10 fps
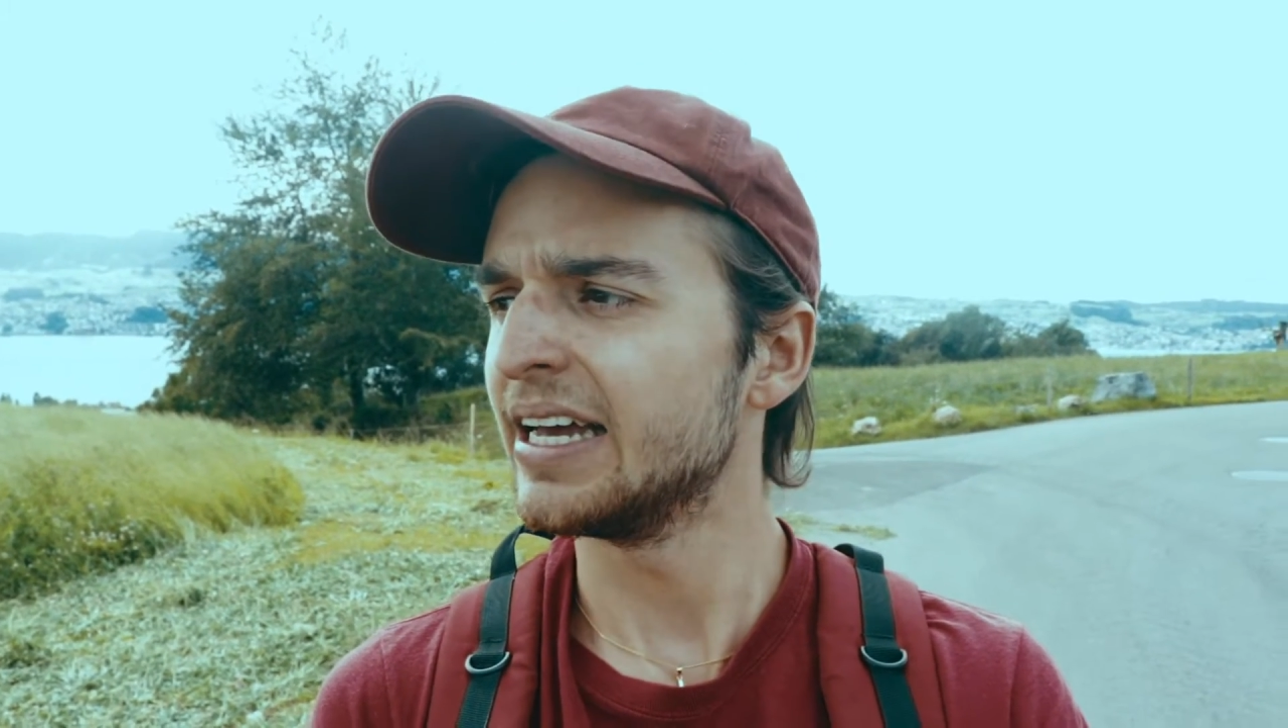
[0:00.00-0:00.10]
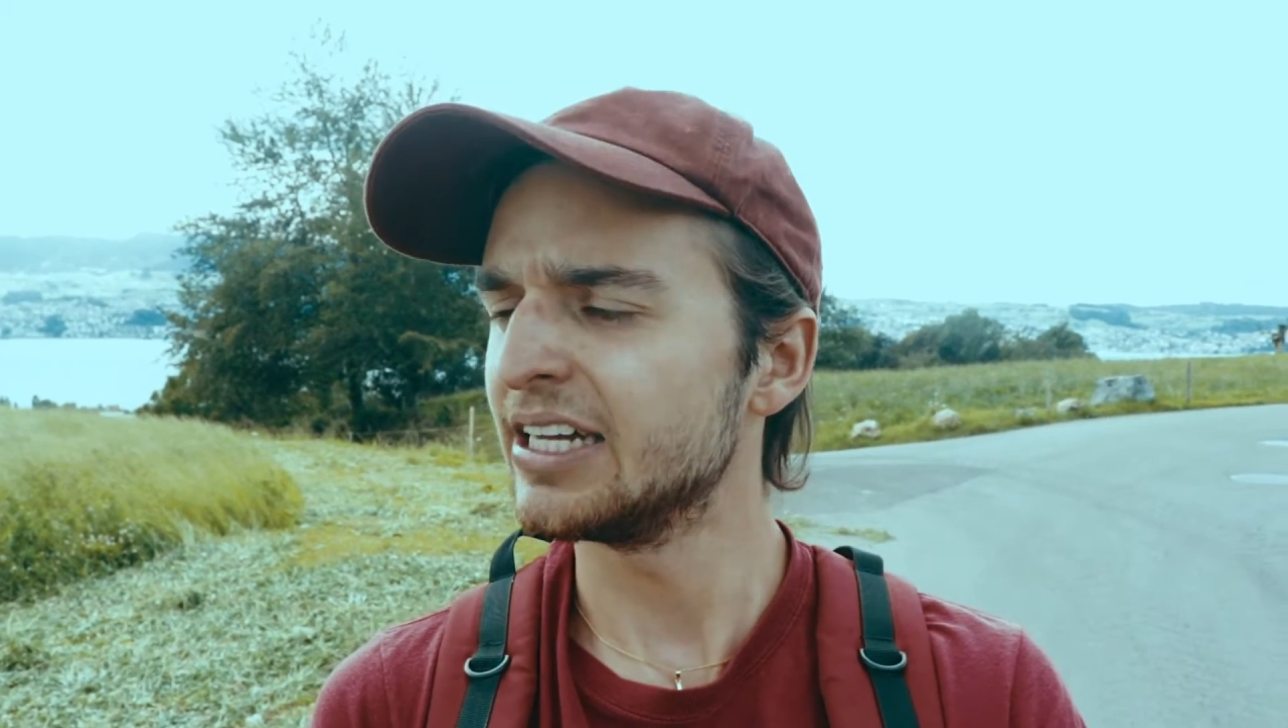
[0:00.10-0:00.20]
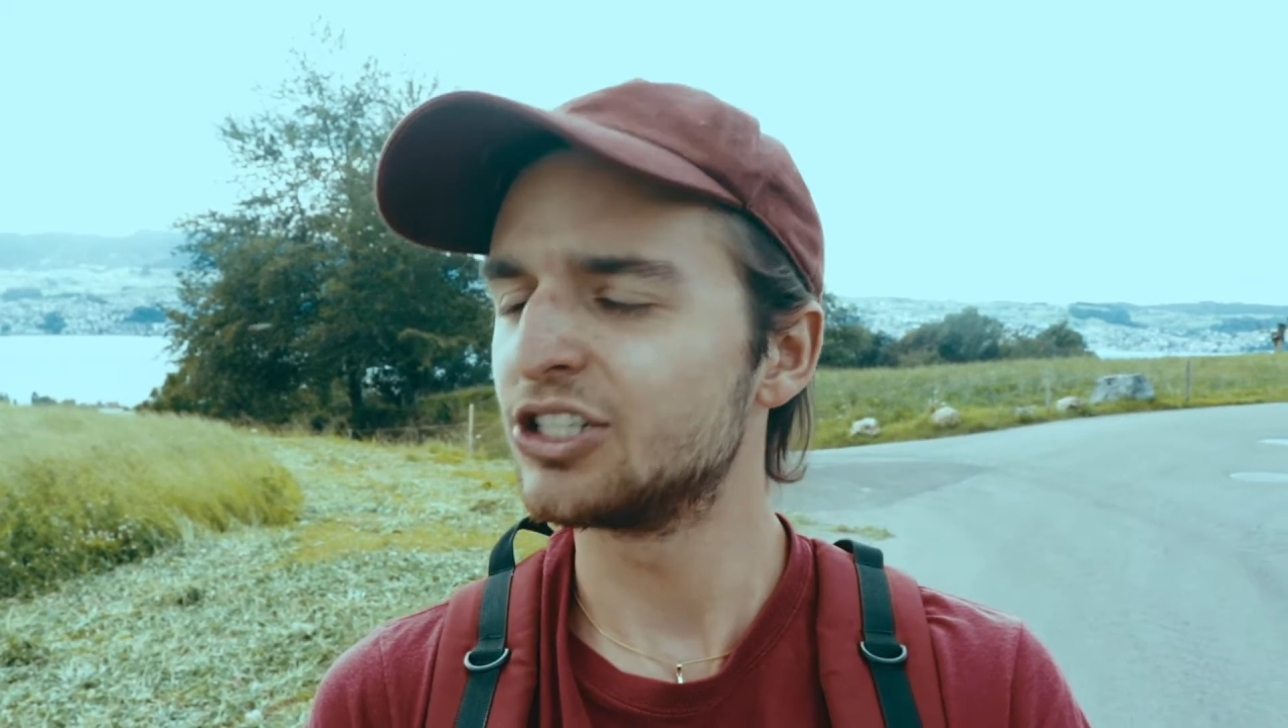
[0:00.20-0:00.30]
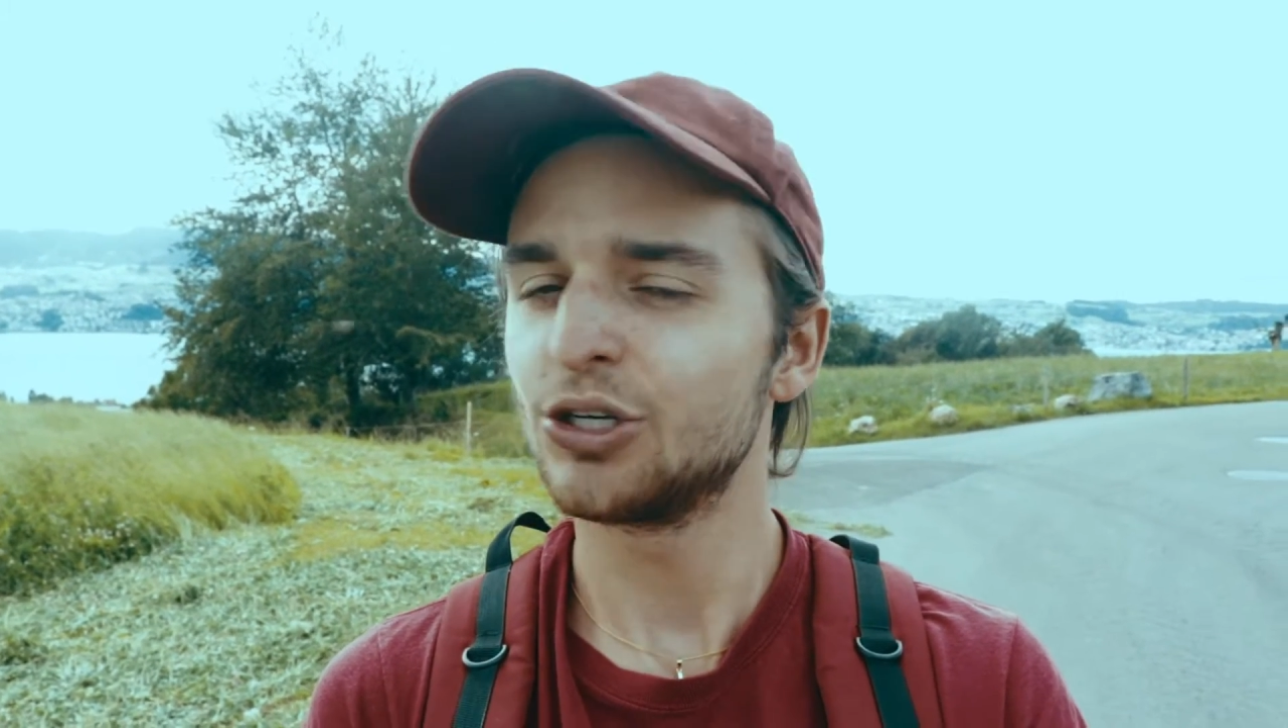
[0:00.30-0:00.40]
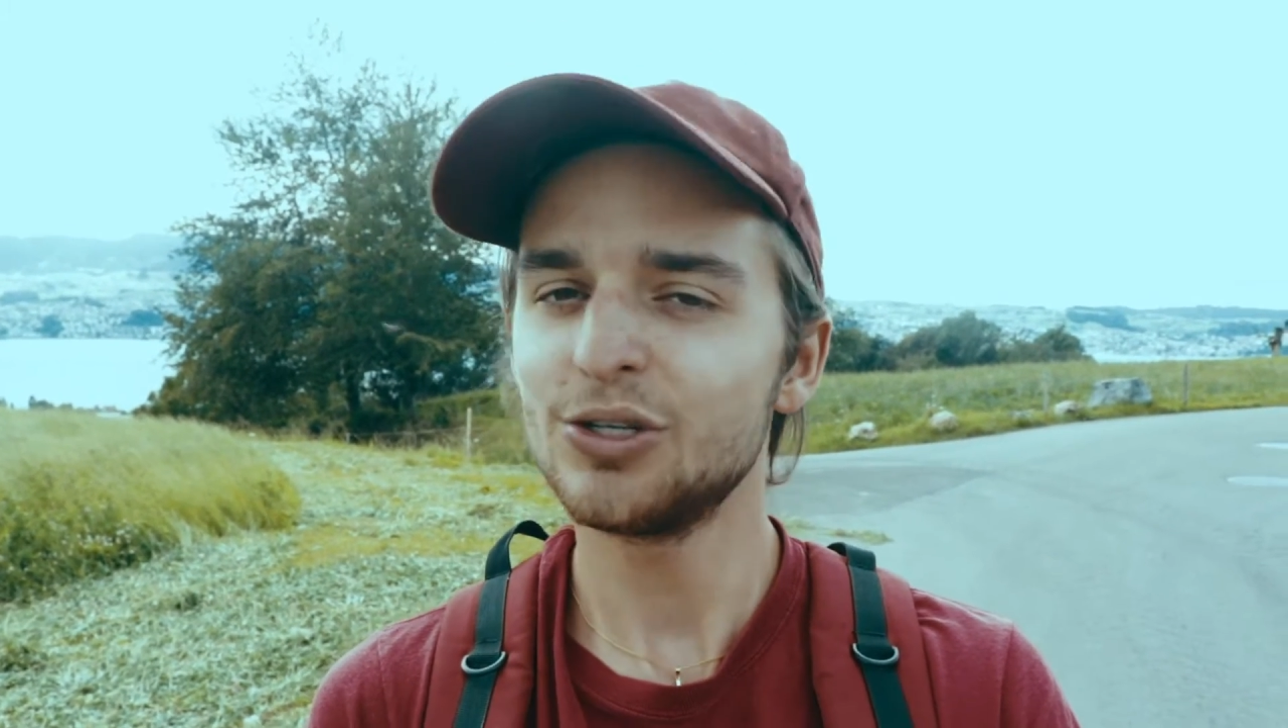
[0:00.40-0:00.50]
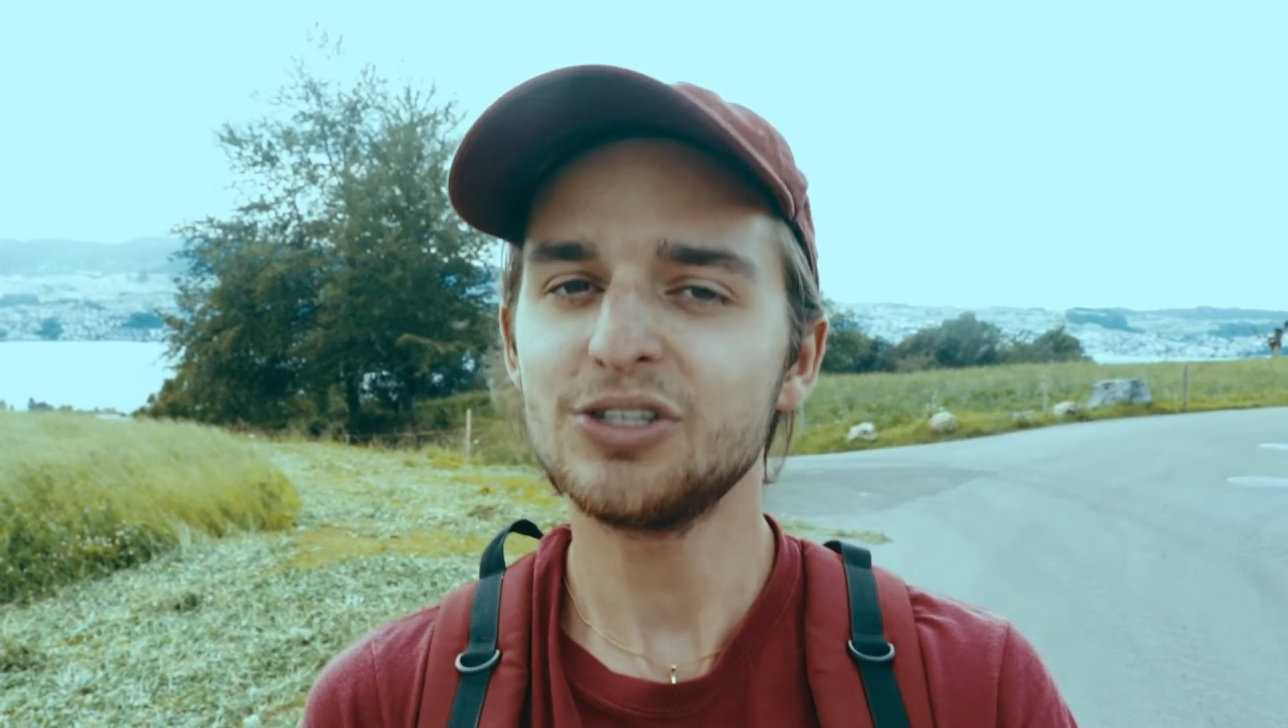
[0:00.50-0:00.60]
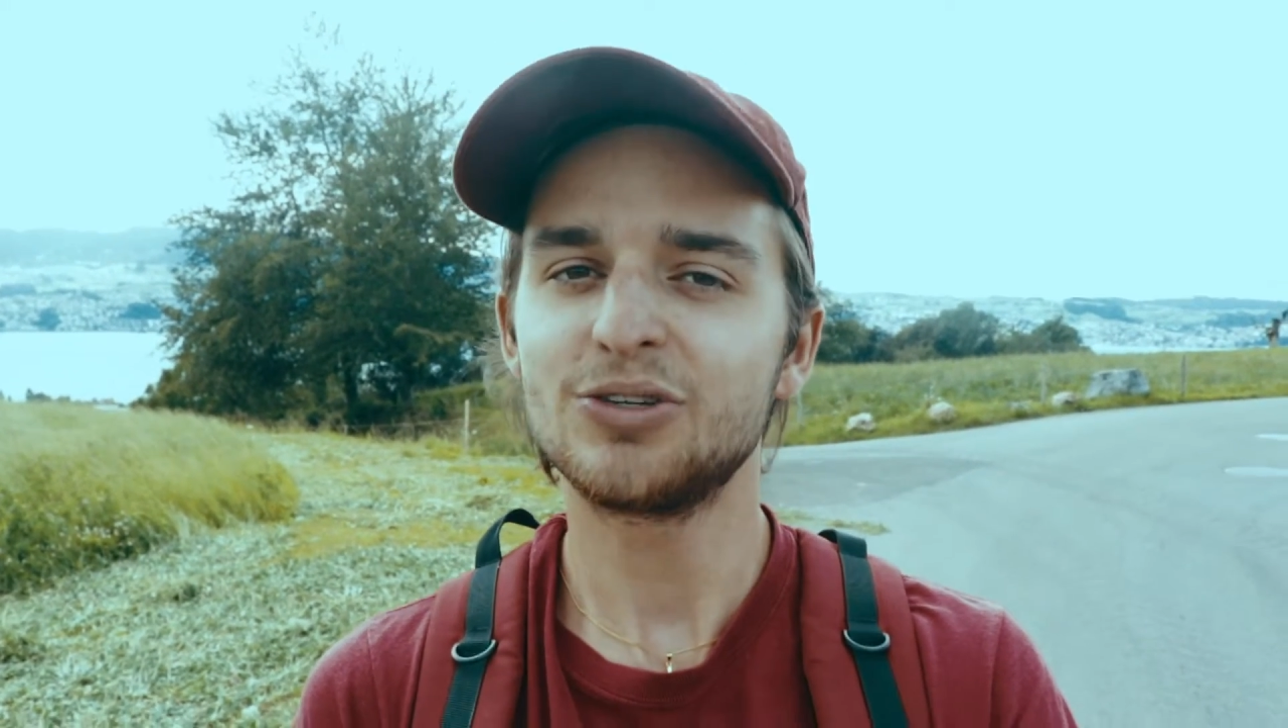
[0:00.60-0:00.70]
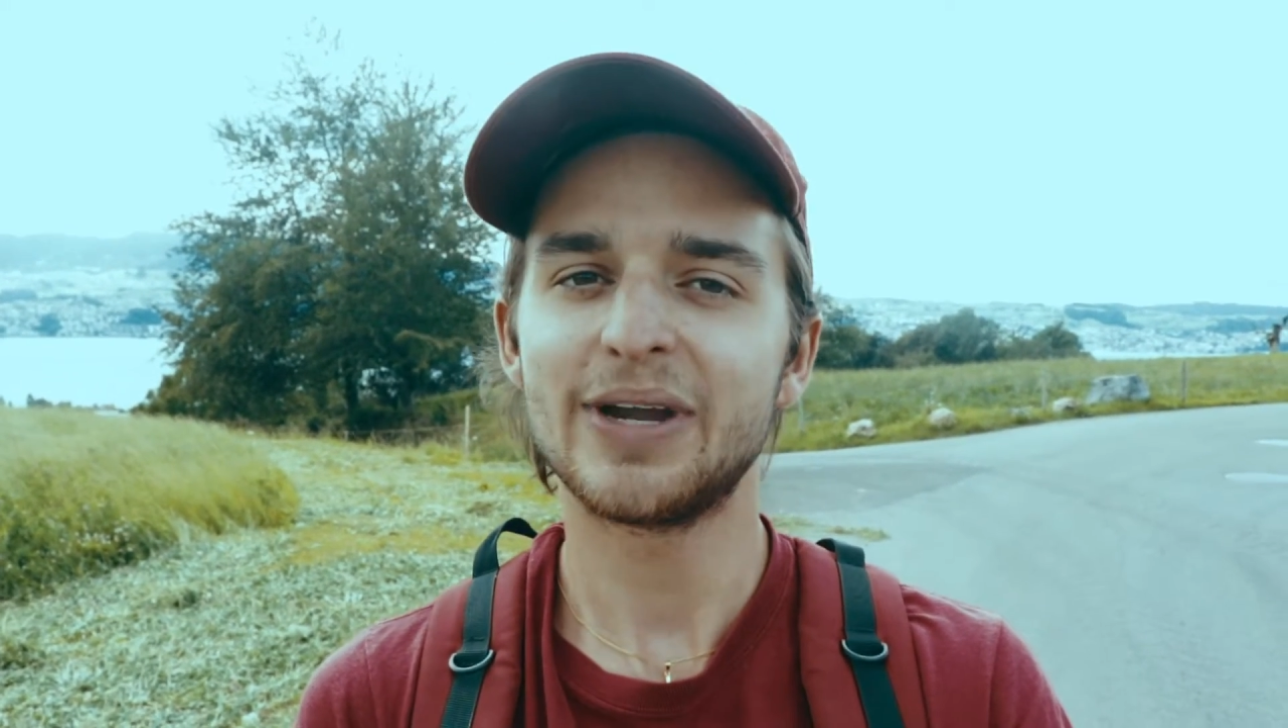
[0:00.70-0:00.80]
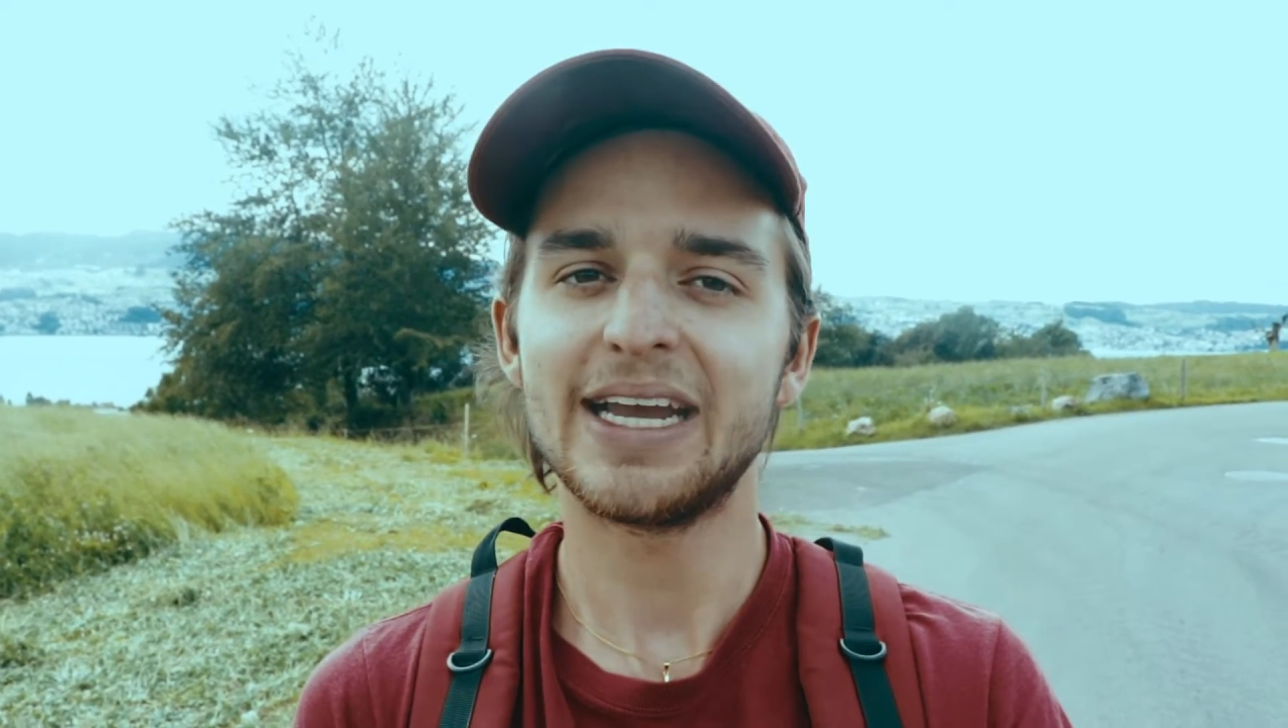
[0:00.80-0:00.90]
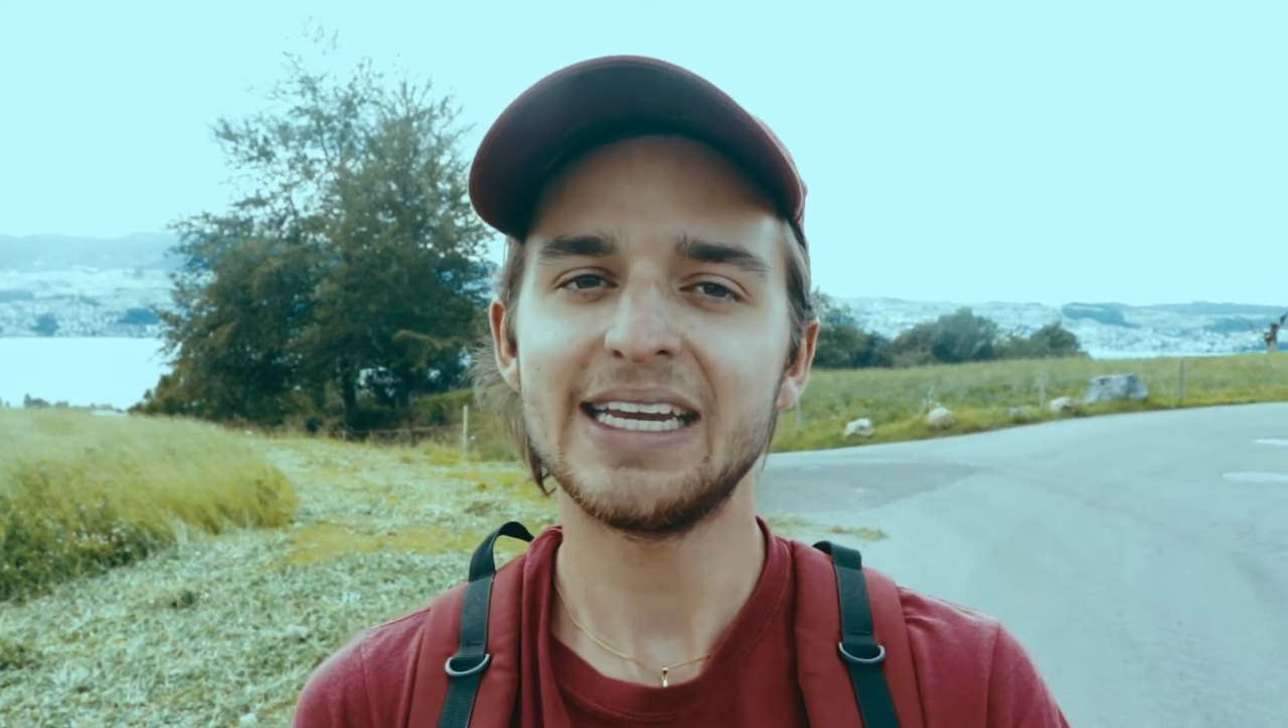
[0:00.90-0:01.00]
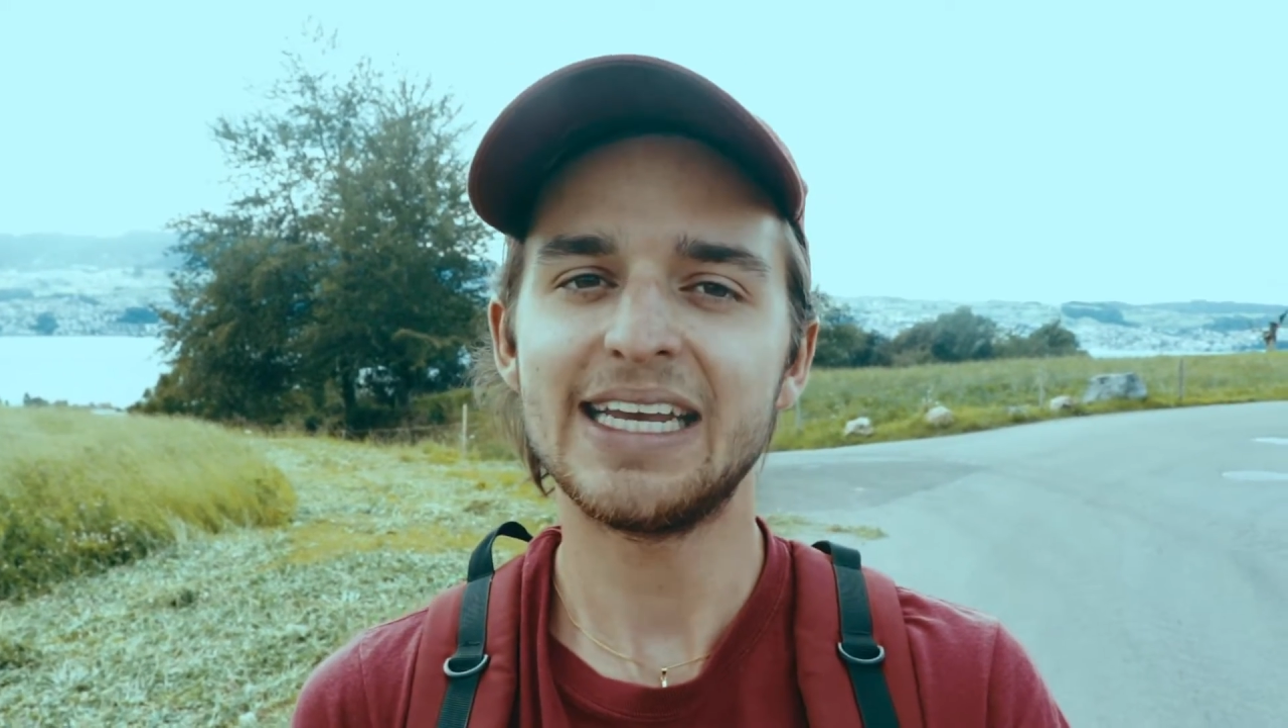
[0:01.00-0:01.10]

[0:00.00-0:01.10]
it shouldn't rain